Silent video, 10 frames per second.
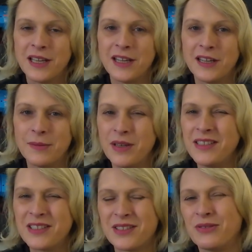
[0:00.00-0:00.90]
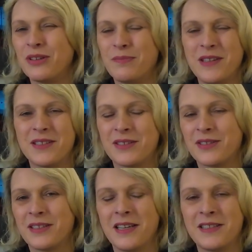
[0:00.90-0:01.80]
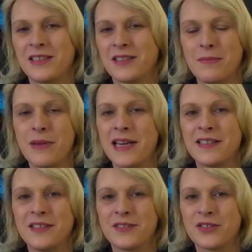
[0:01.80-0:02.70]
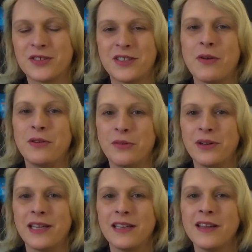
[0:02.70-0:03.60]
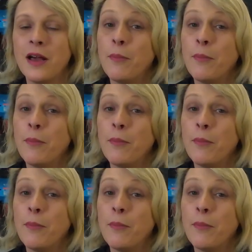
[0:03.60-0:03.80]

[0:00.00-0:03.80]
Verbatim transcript: Um, it's just all a, it's just it's just a mess. It's just so annoying.